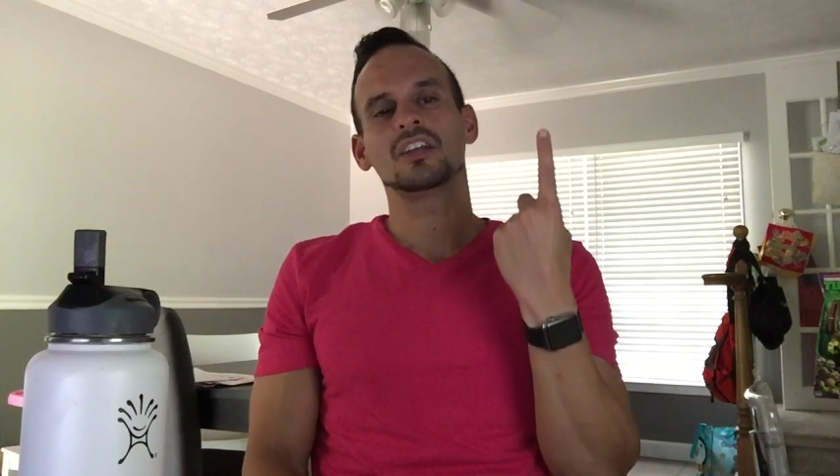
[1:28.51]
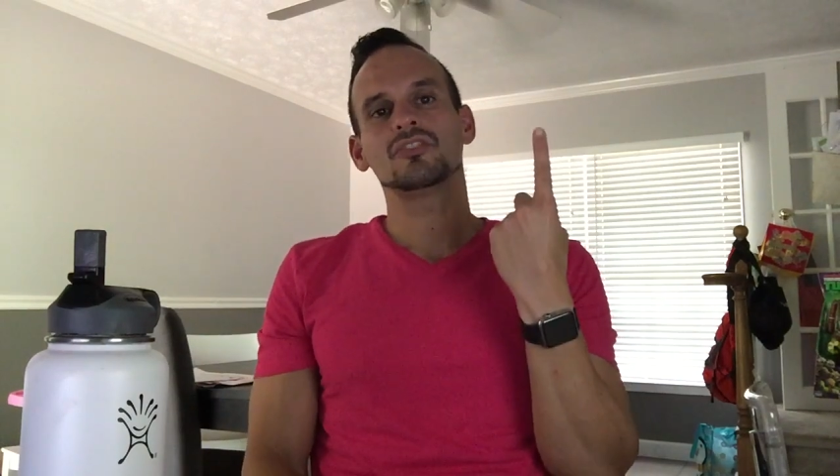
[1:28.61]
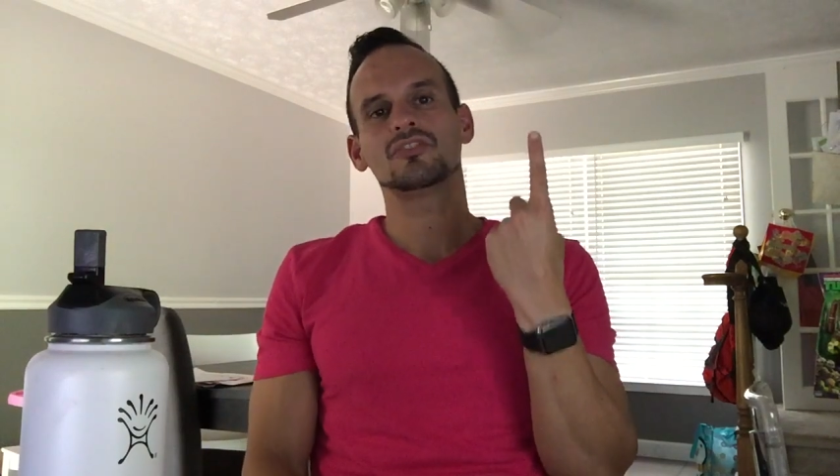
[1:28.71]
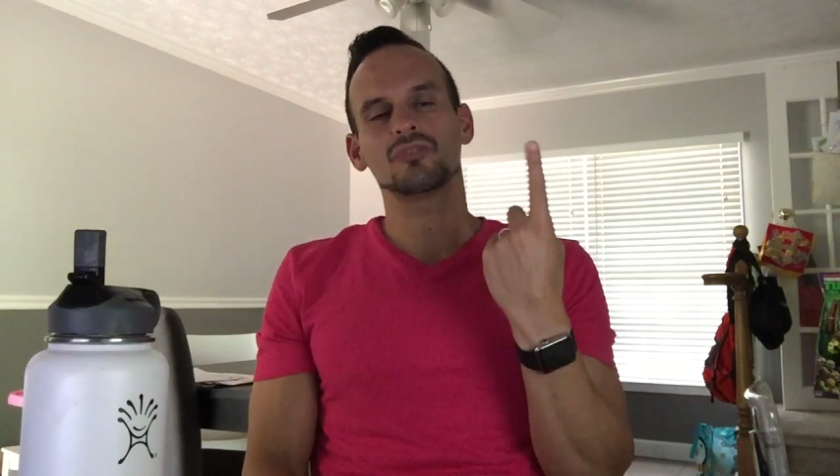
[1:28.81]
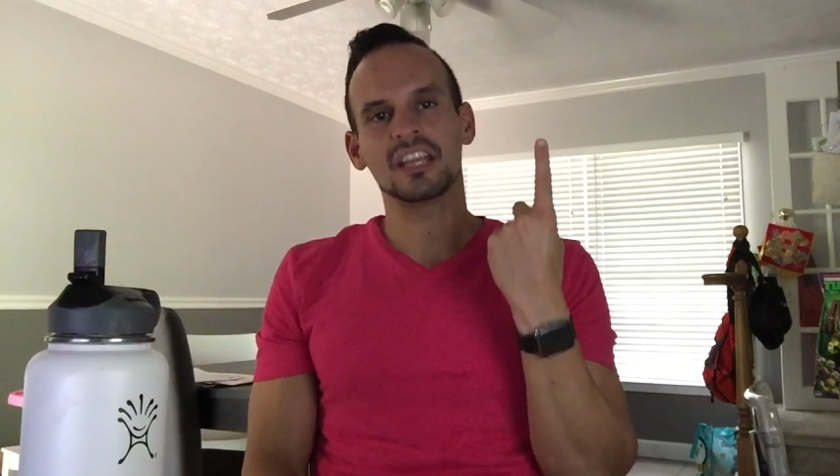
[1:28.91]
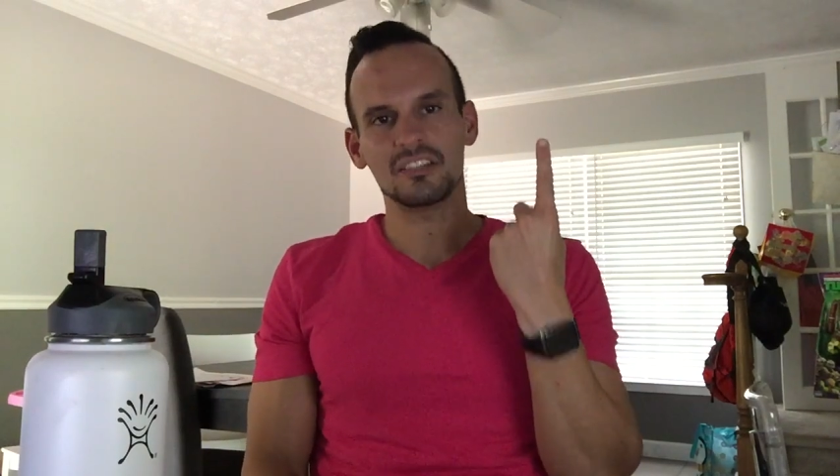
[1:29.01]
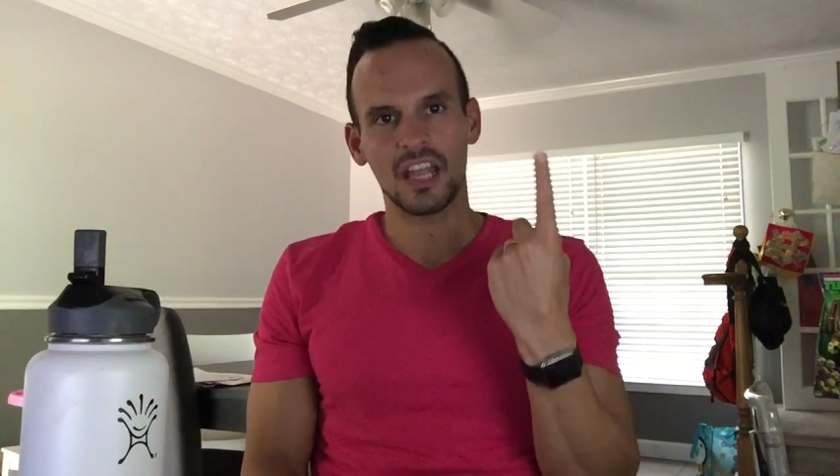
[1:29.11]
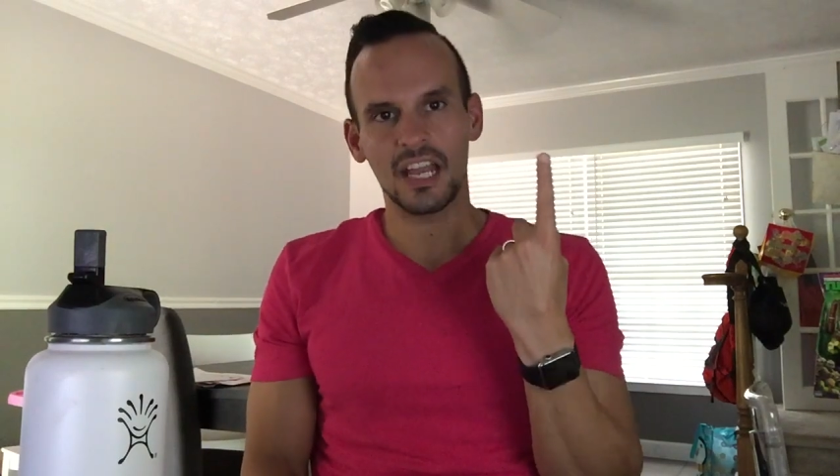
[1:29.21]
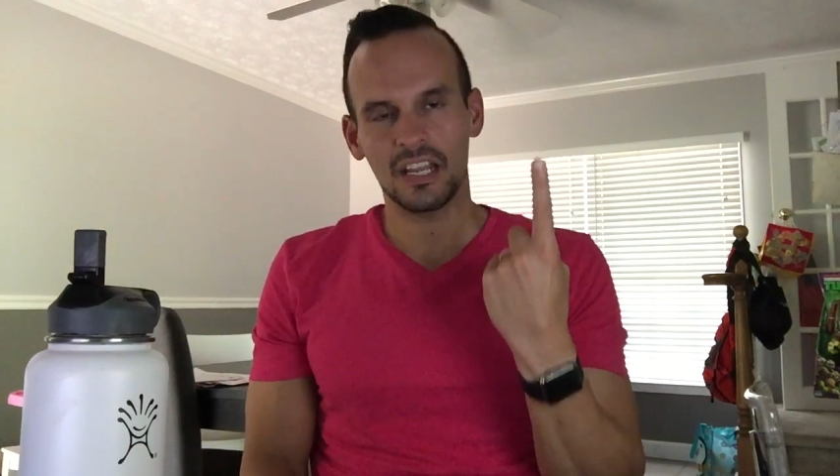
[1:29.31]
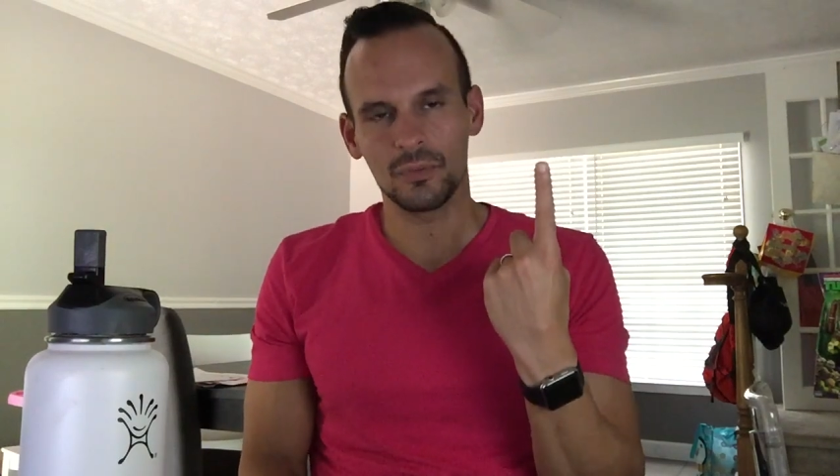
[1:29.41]
strength
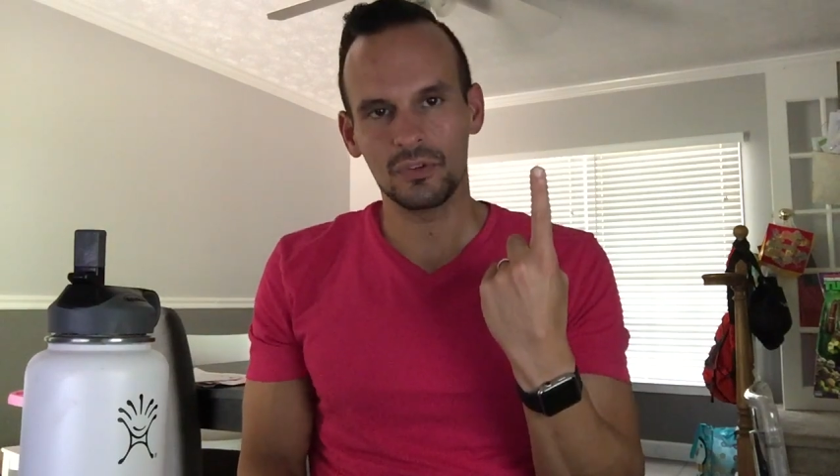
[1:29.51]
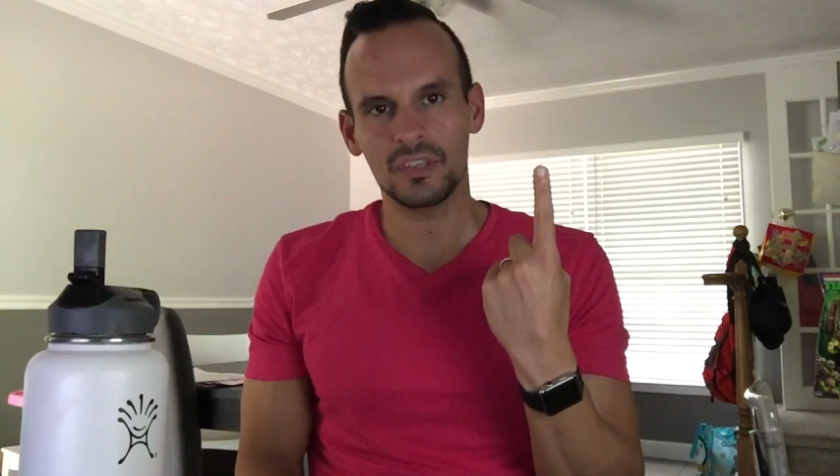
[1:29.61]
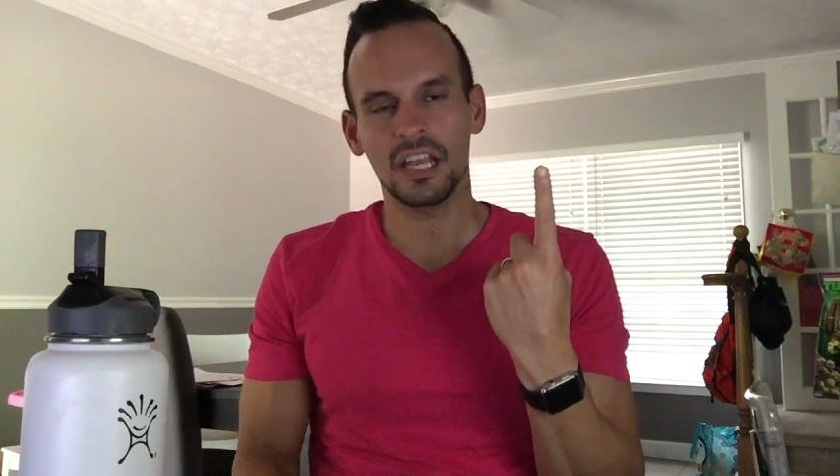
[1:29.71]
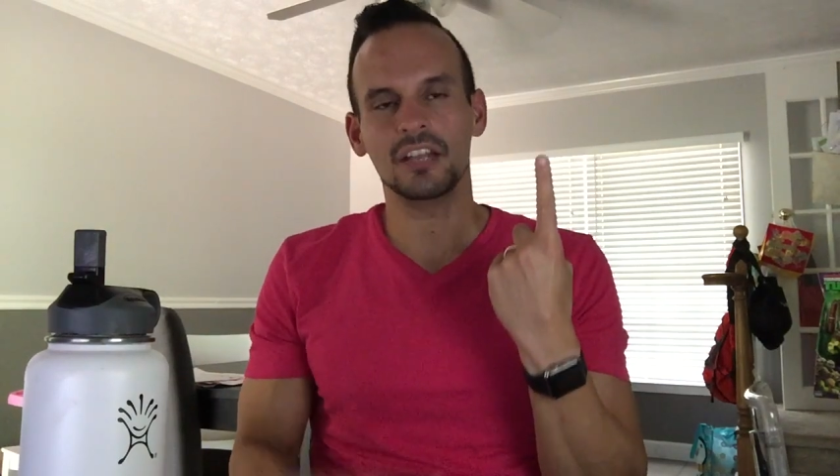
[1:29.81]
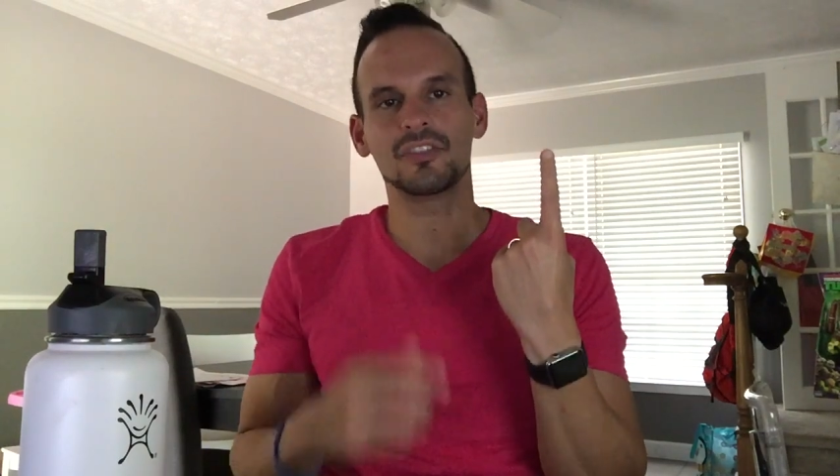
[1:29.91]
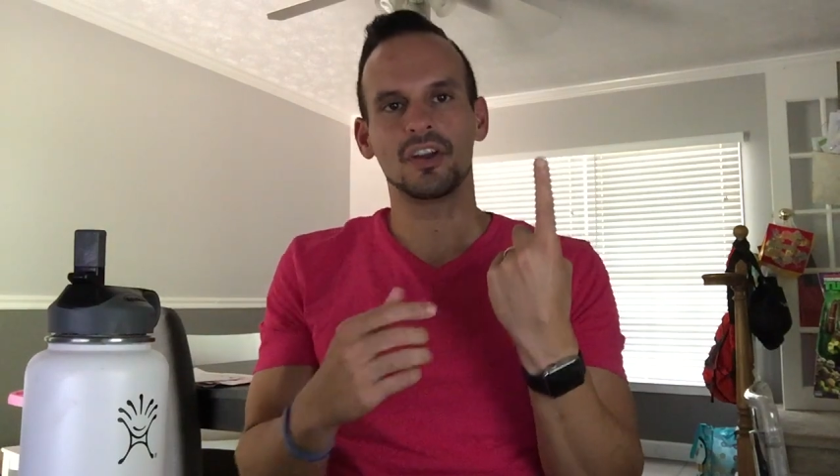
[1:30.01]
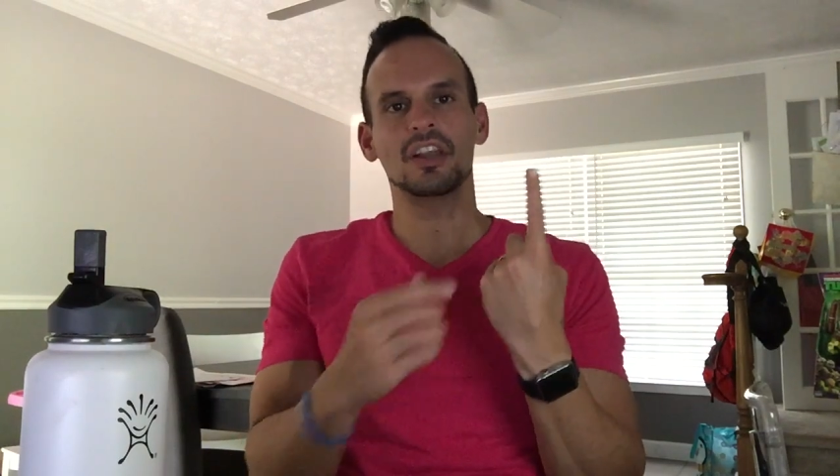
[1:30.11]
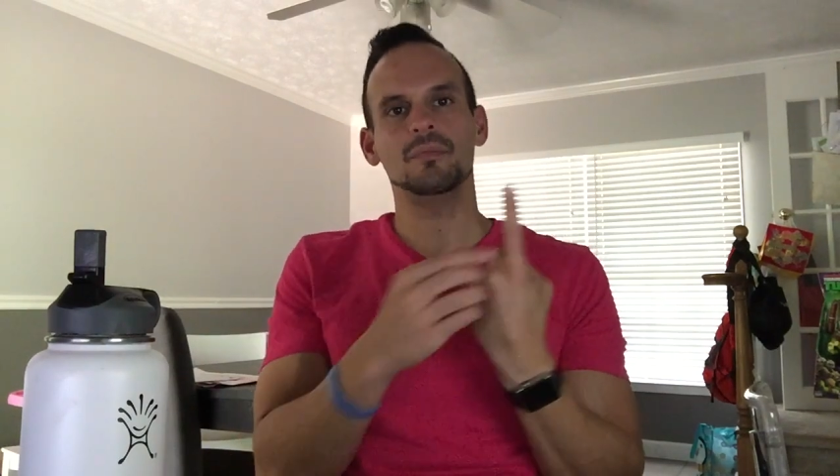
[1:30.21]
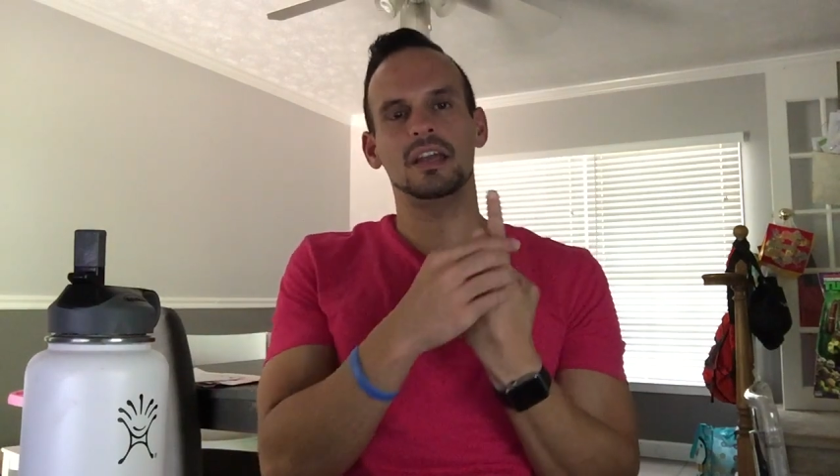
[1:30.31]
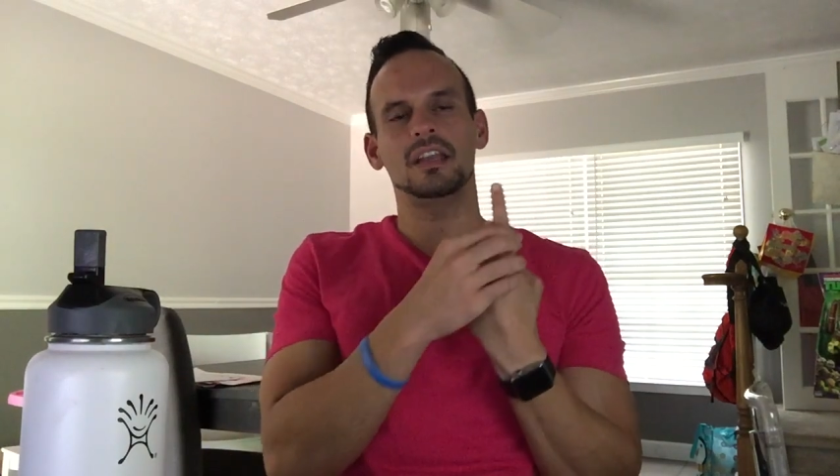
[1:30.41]
training routine,
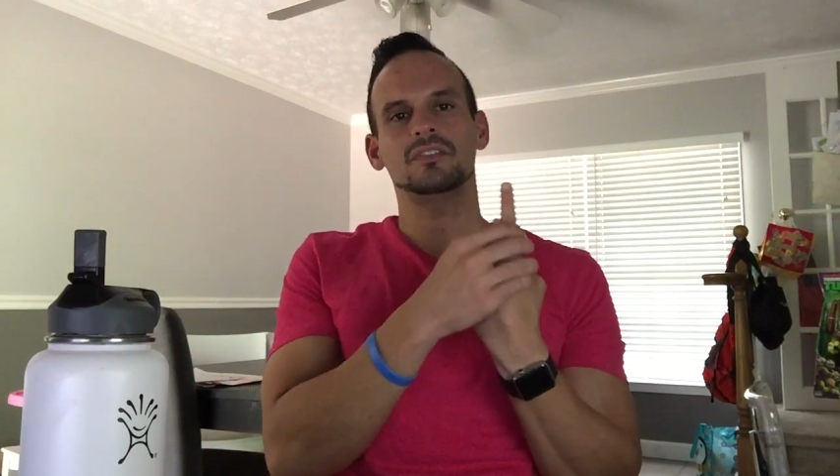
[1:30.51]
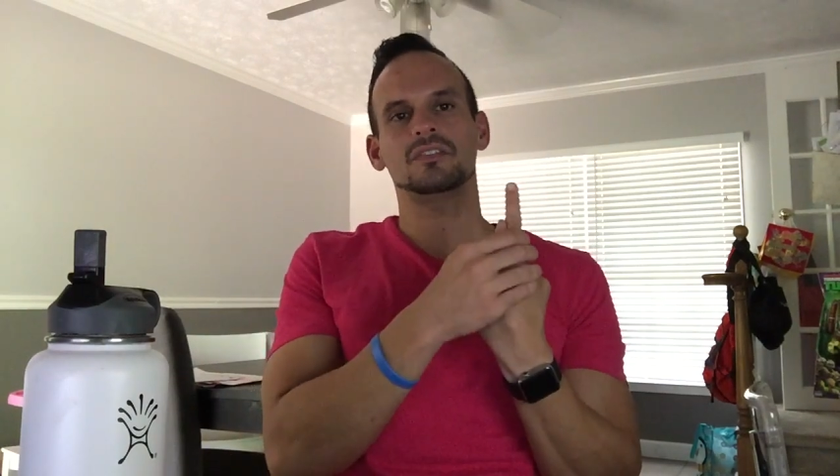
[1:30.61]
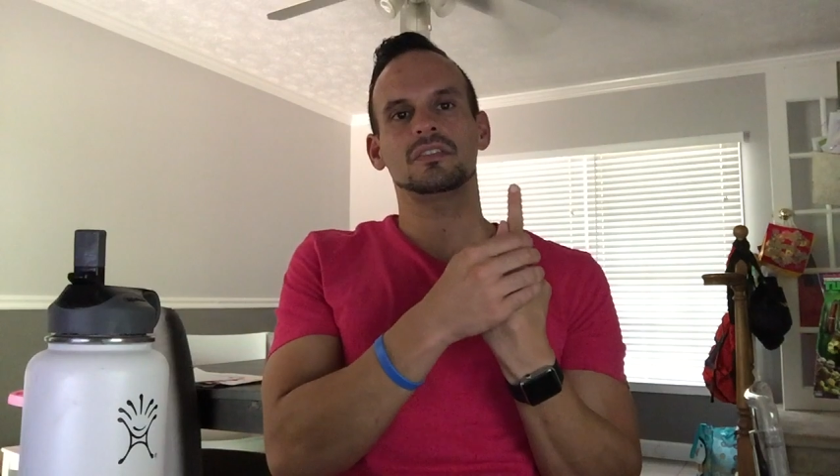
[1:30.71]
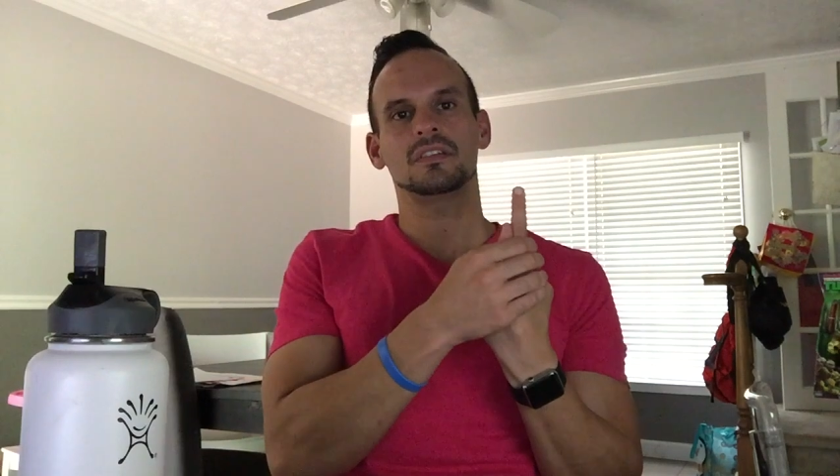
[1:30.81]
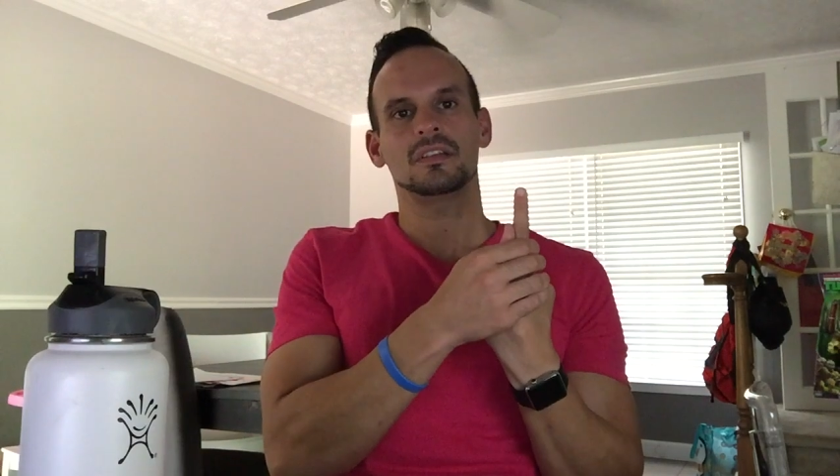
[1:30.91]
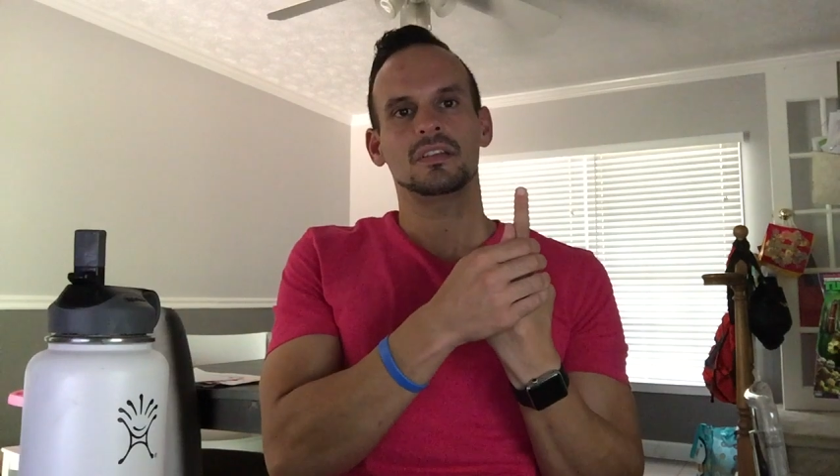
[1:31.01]
30 minutes,